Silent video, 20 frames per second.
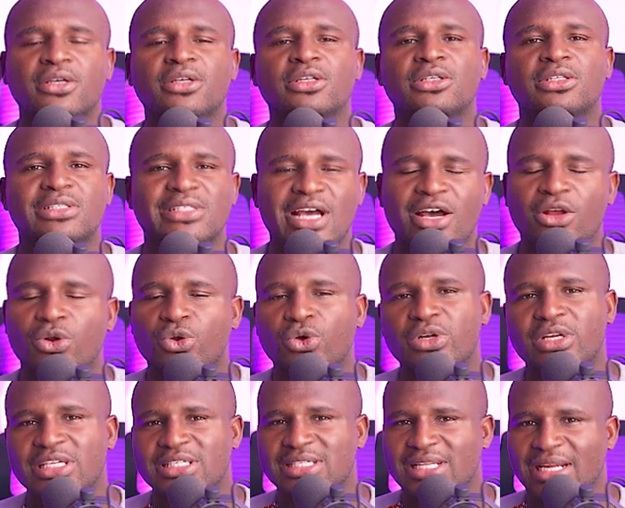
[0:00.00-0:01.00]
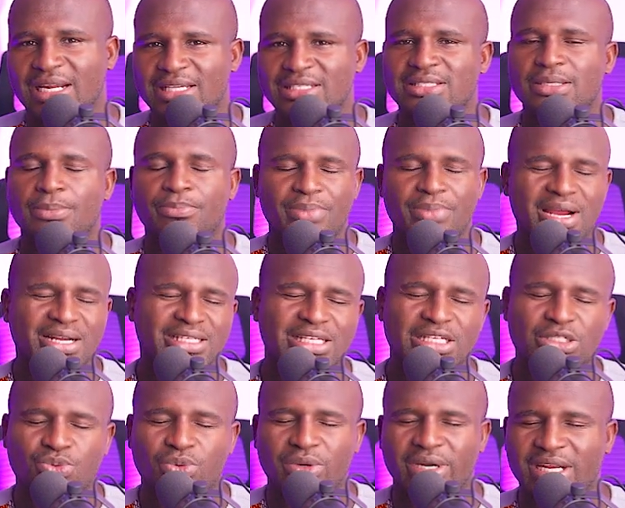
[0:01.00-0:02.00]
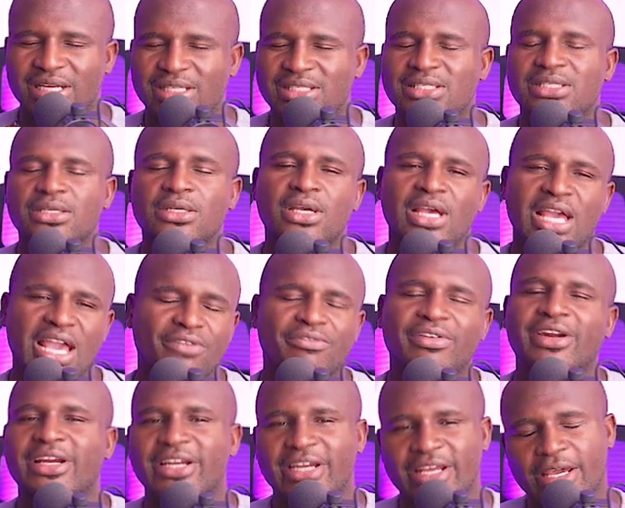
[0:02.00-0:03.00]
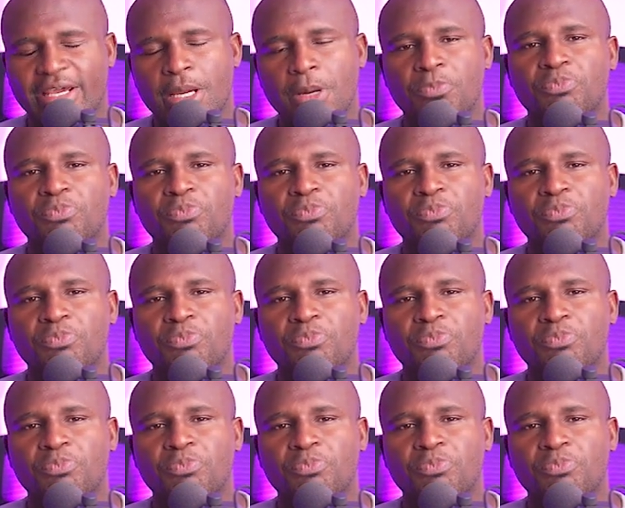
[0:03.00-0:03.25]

download this list, practice with it every day.